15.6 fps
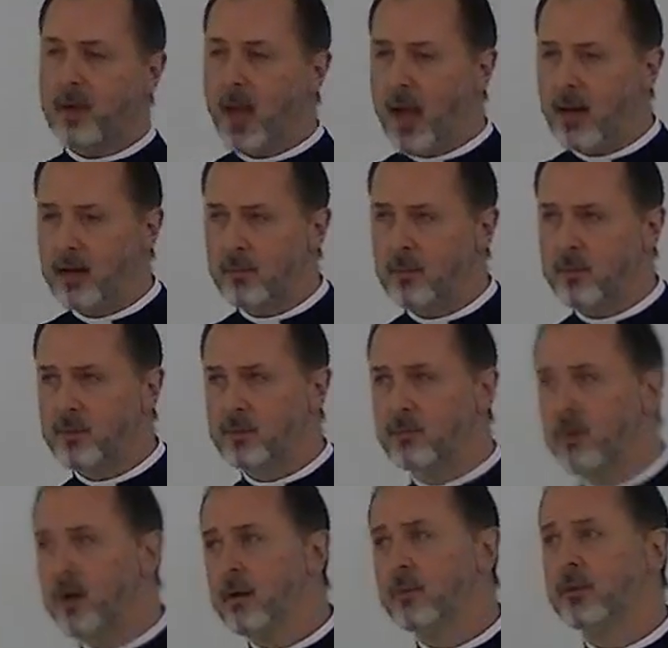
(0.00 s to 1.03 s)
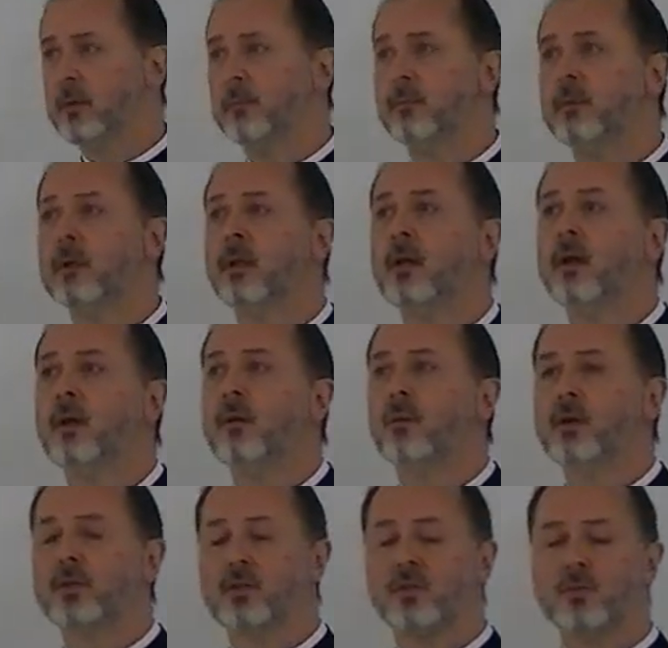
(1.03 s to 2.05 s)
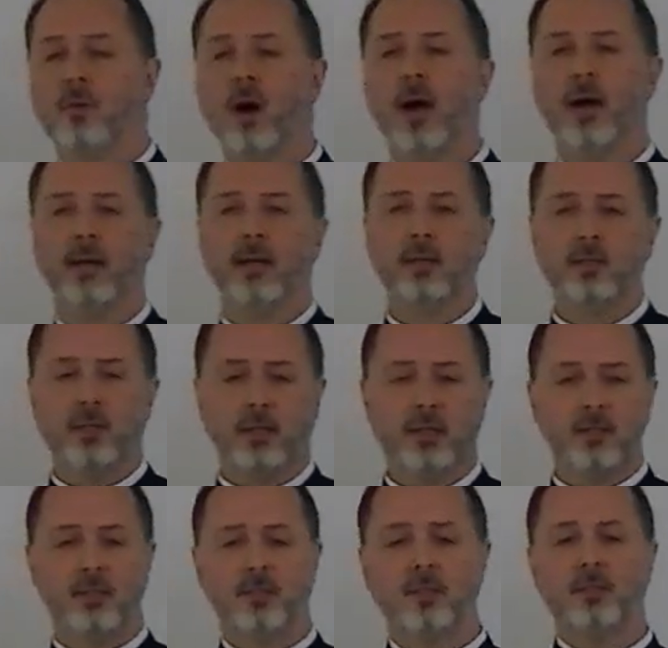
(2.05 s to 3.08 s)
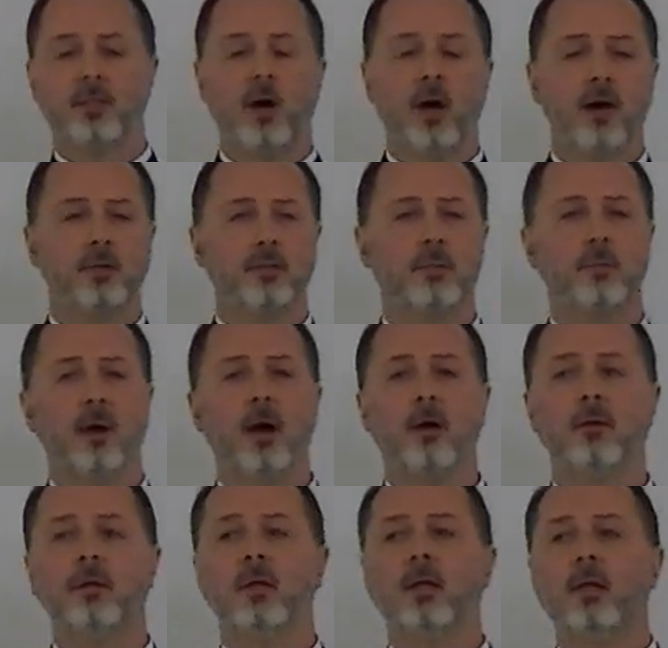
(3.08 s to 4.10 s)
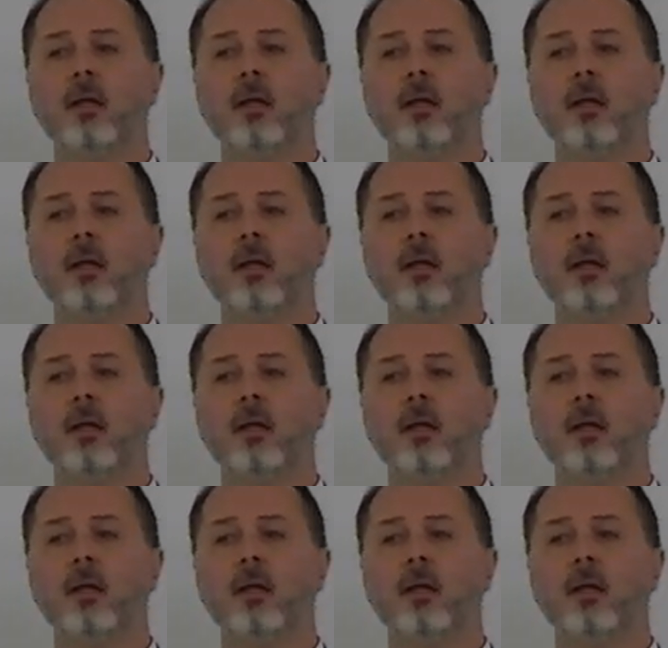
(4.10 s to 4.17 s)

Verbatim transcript: animals around him. Which is why in Genesis it talks about